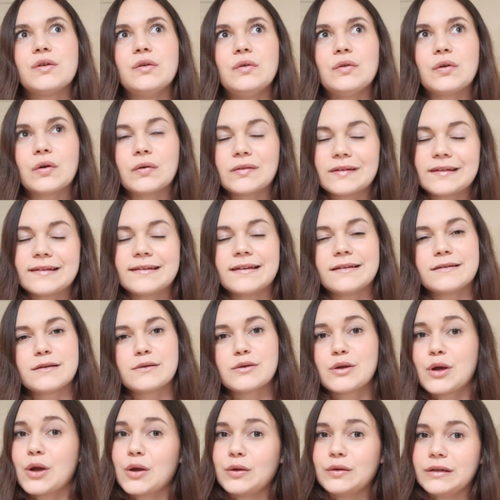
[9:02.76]
to consider
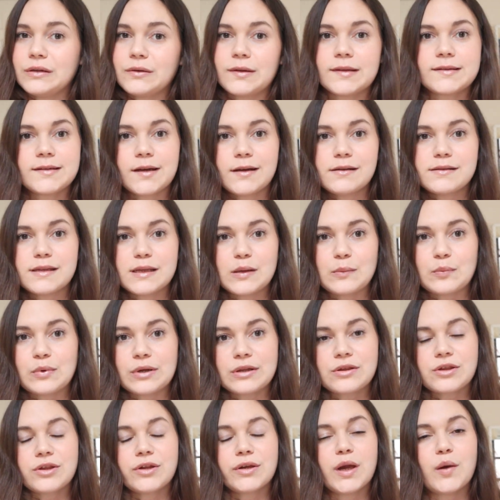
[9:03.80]
not only your starting
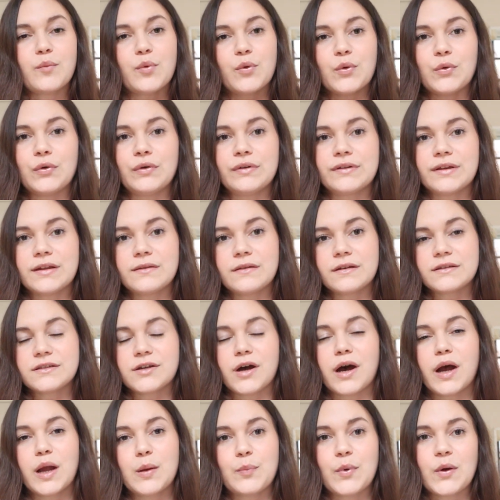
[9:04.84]
blood sugar, but also the
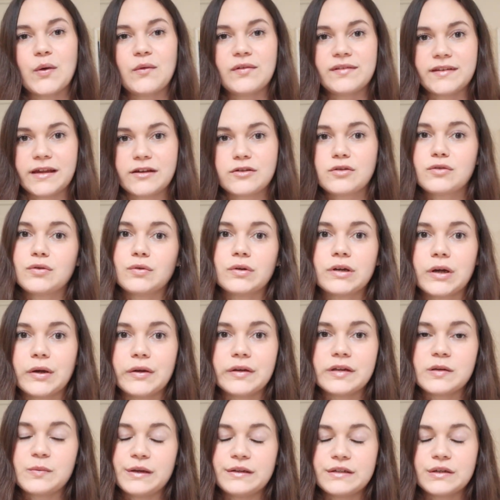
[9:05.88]
type of session you're
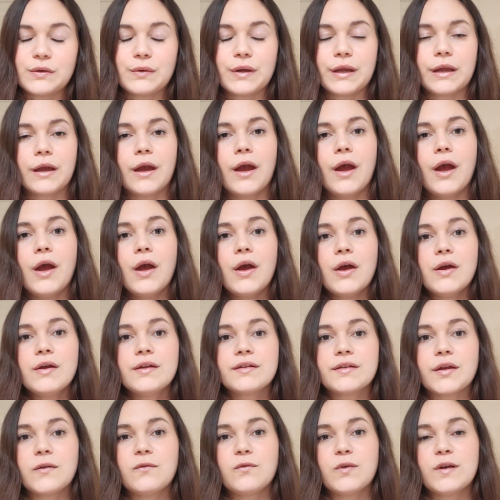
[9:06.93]
going to be doing.
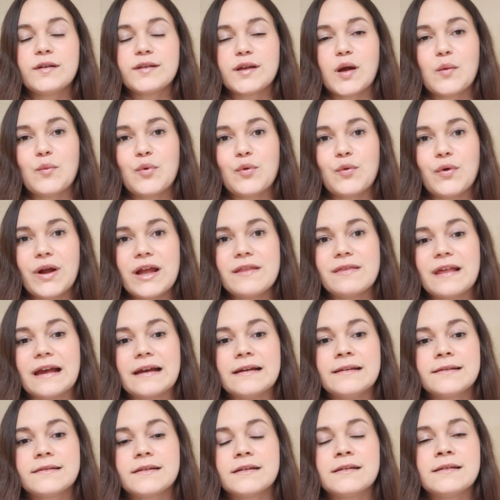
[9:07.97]
So for example, in
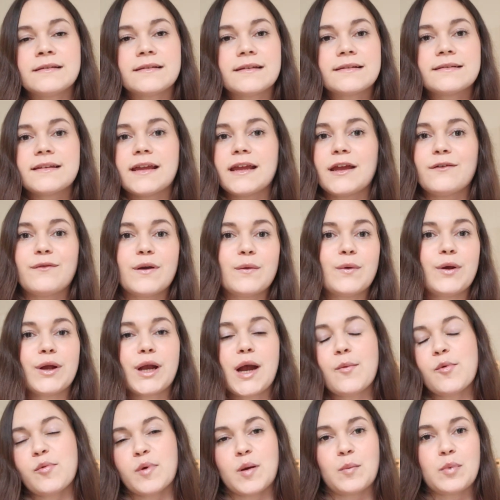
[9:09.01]
that instance, say if I
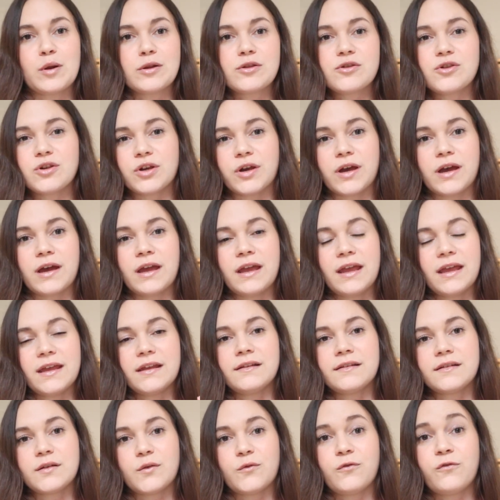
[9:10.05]
woke up with my blood sugar
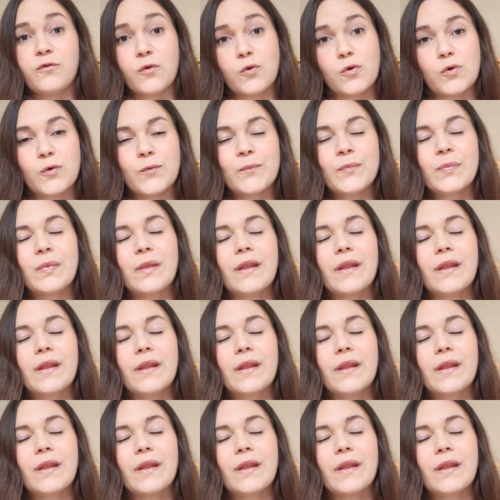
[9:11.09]
is four.